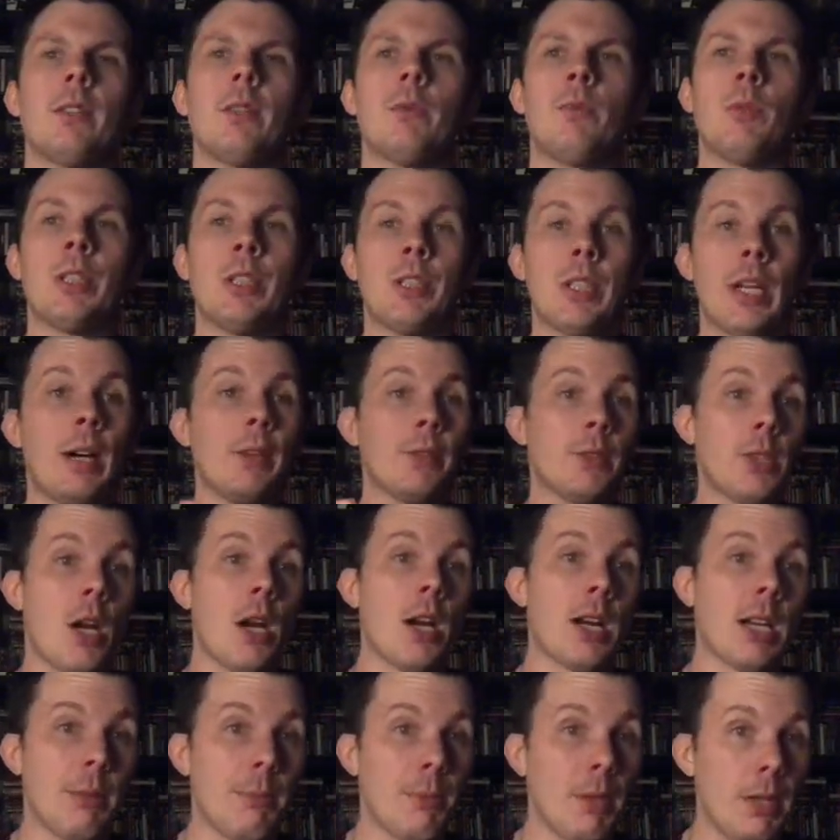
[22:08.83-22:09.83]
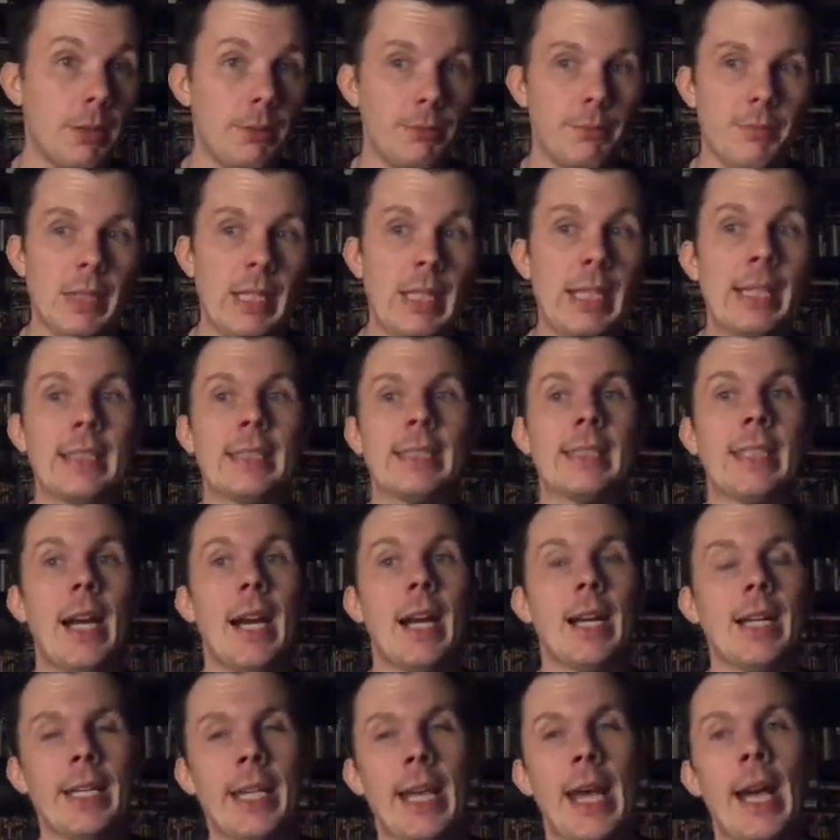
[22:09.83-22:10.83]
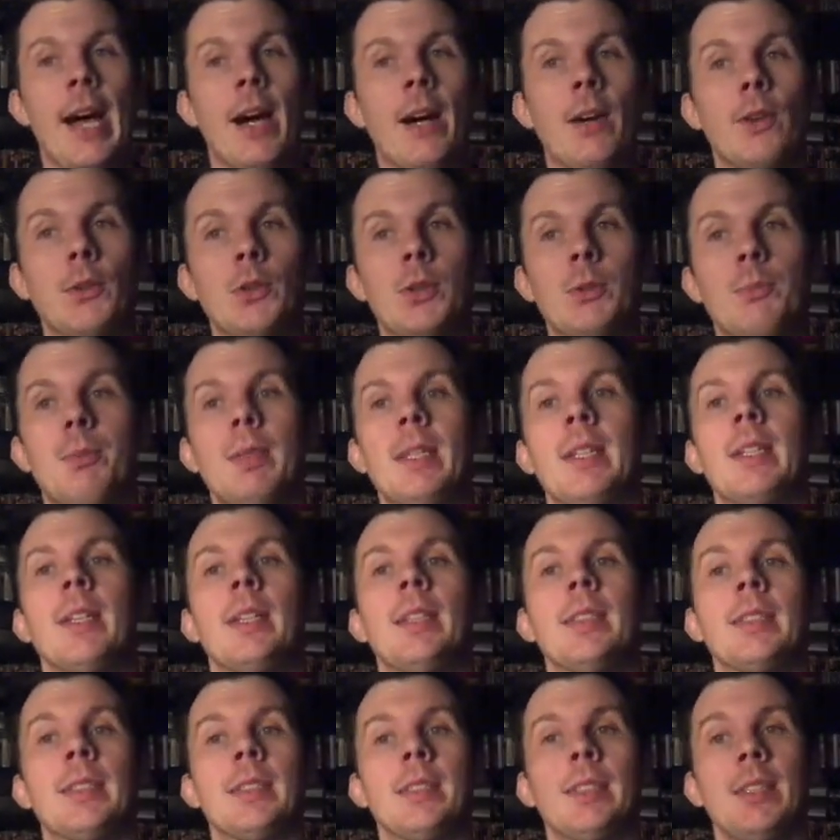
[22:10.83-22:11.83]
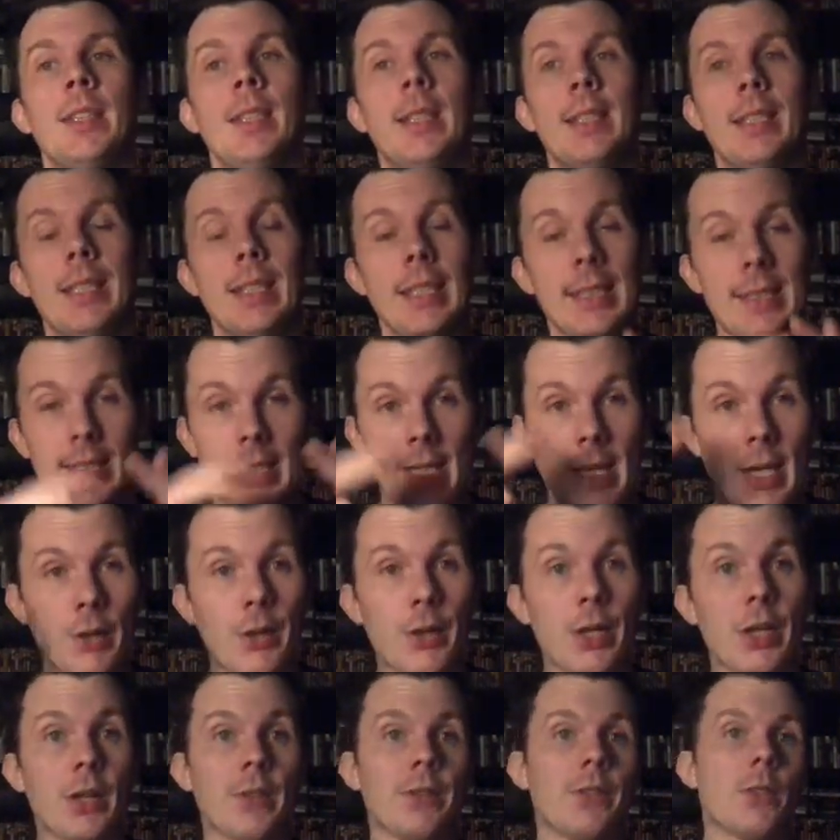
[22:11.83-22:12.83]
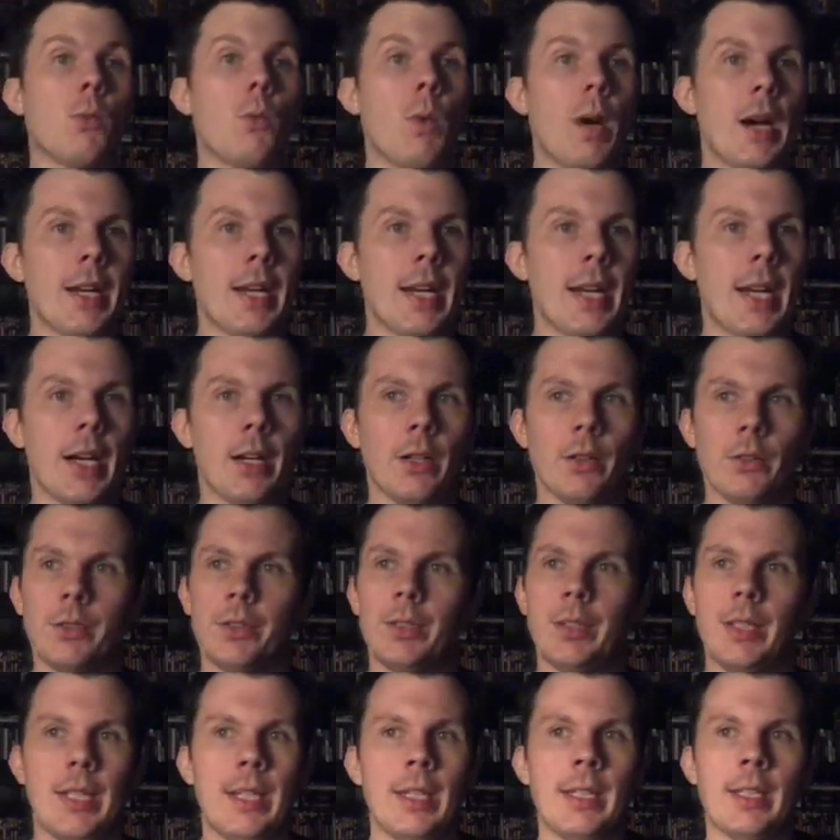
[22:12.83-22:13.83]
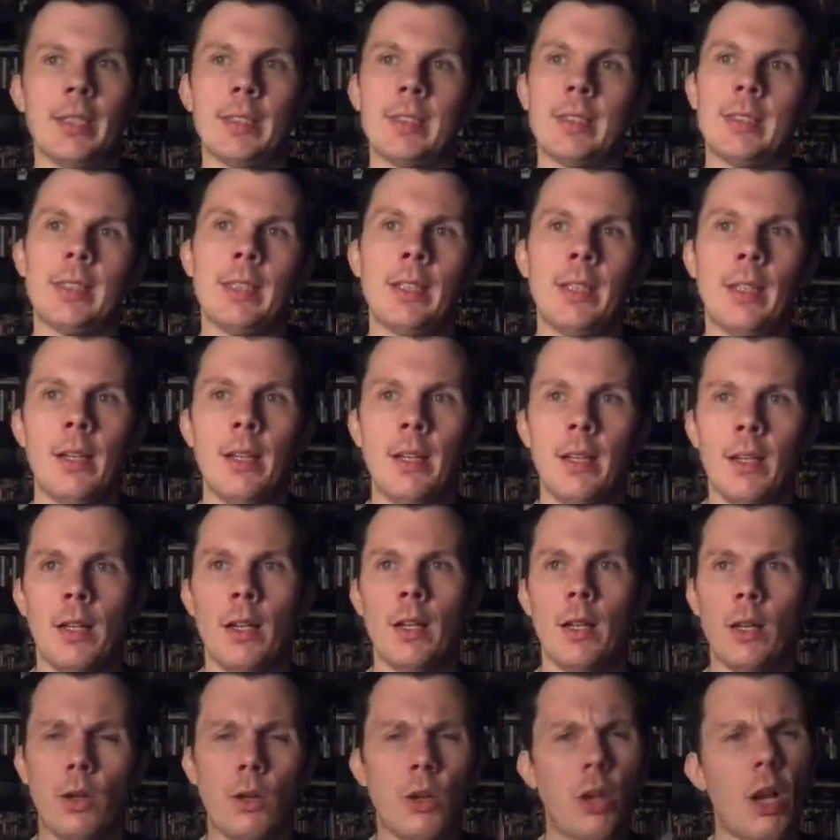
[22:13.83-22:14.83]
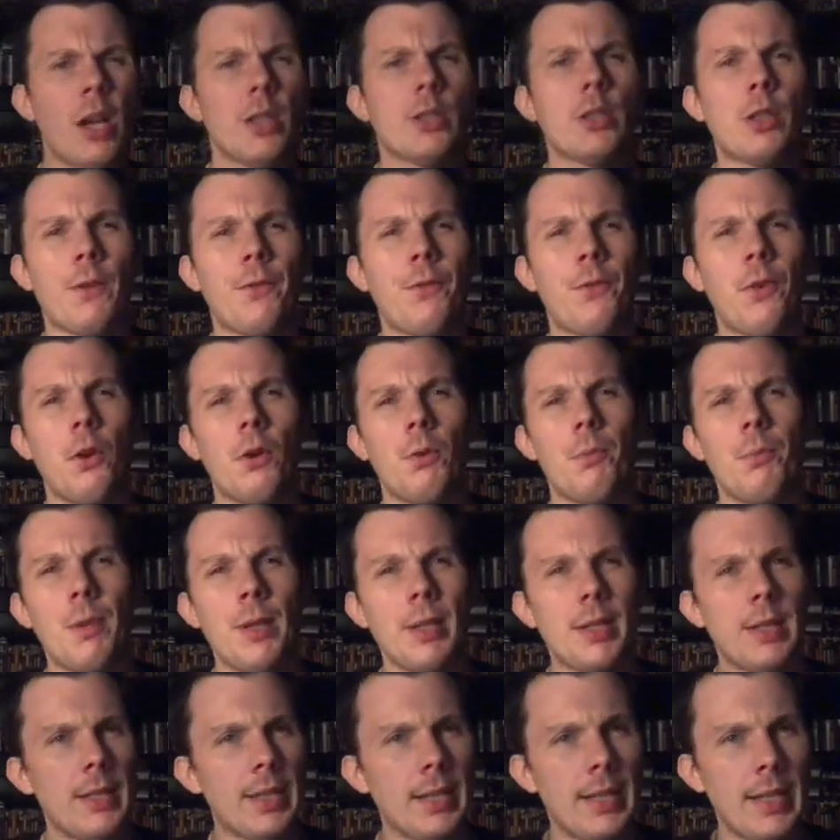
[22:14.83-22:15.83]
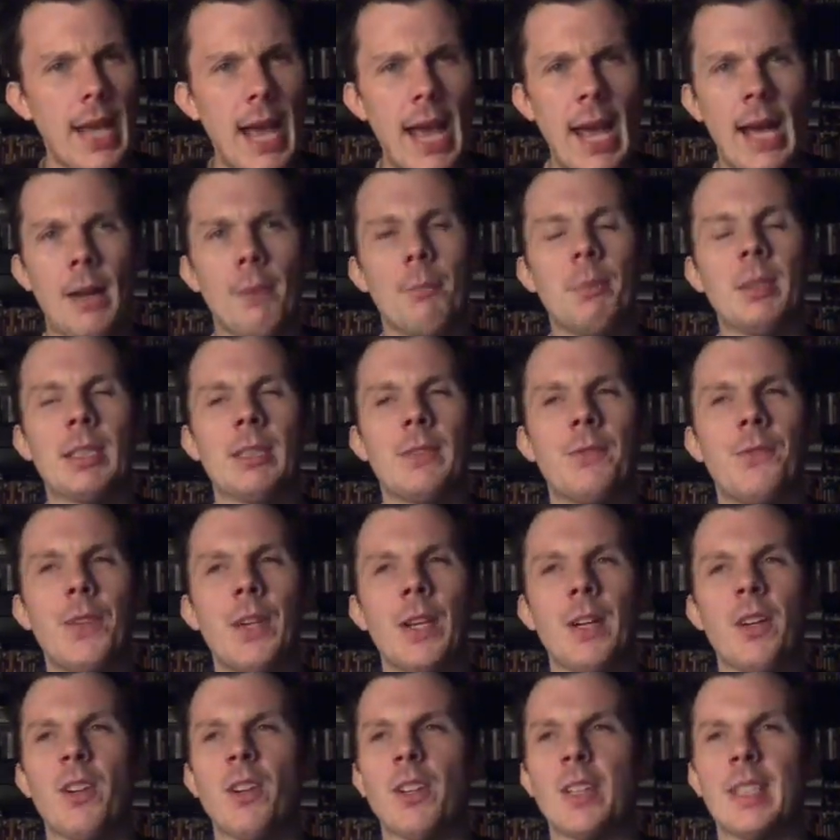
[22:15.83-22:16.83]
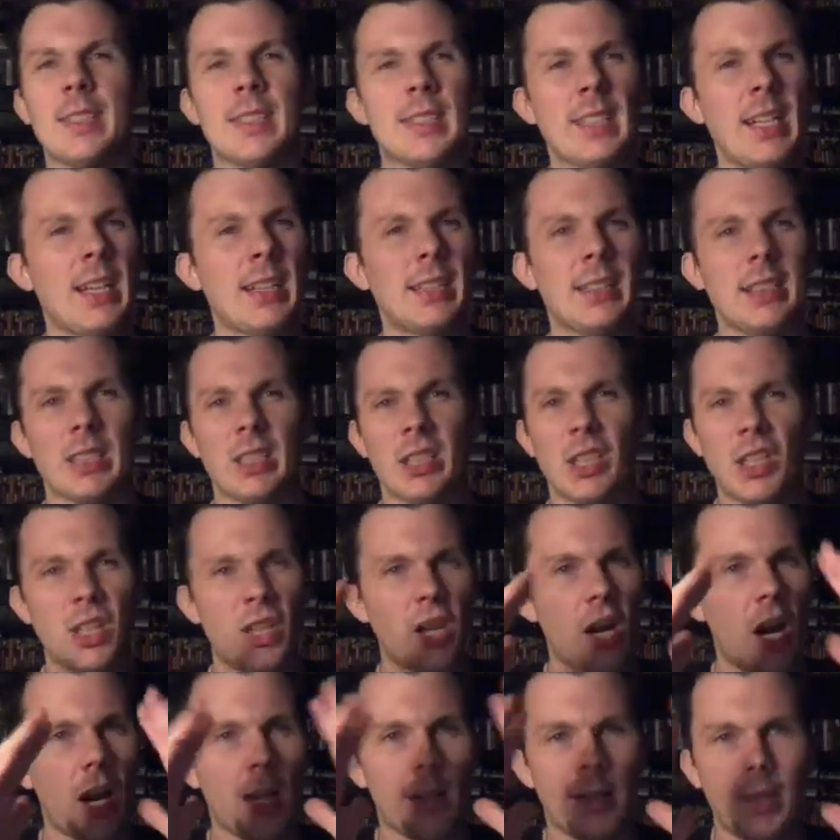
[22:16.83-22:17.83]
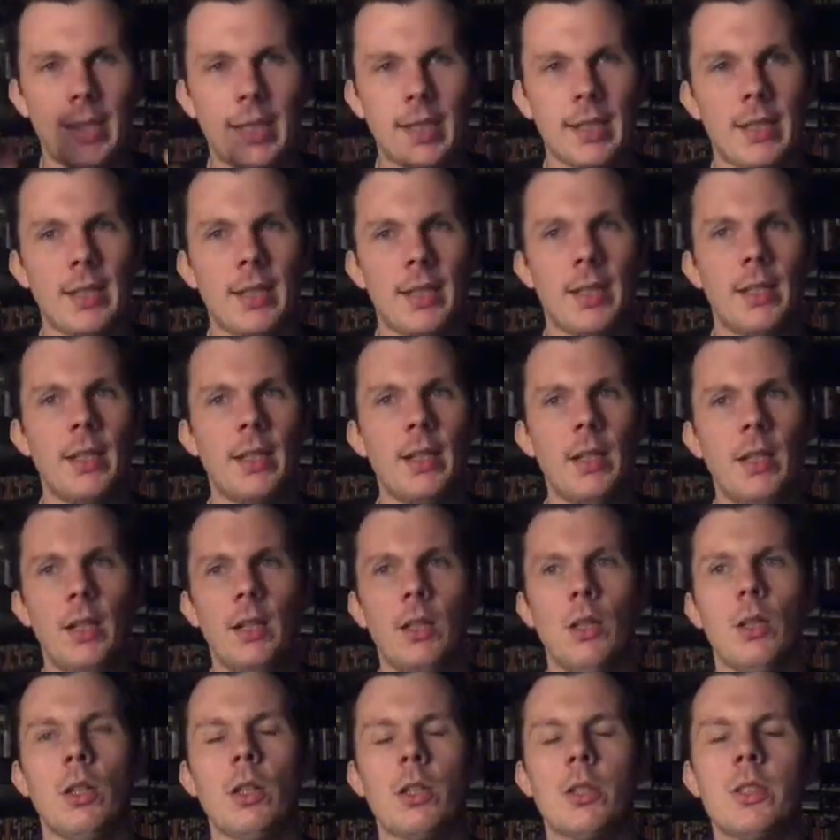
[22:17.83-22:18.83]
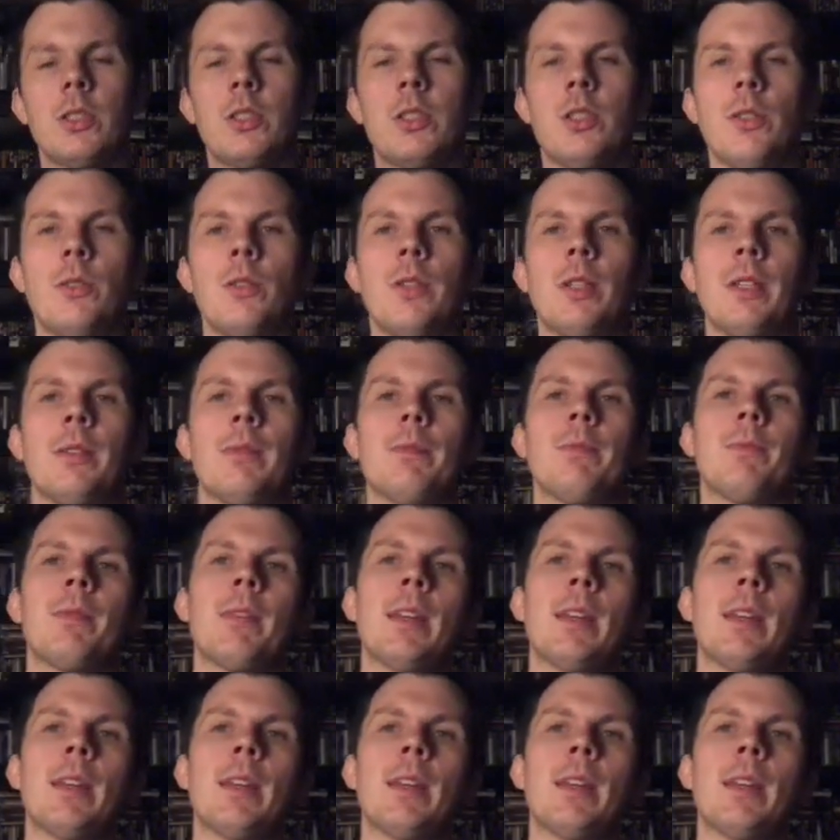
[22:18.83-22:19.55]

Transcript: which I'll talk about the inside of the house because the interior of the White House is claustrophobic and atmospheric. It's got this gothic look to it.